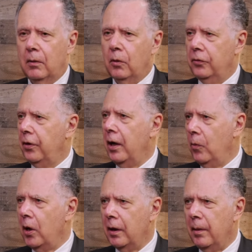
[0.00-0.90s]
or
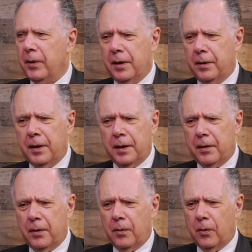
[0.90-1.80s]
Taiwan I mean, it,
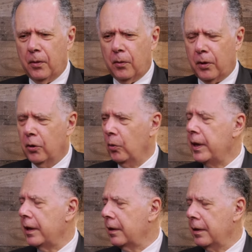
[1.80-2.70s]
it, or, or
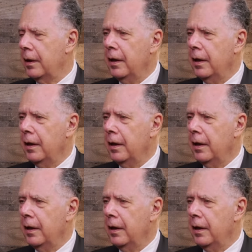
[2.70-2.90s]
Korea.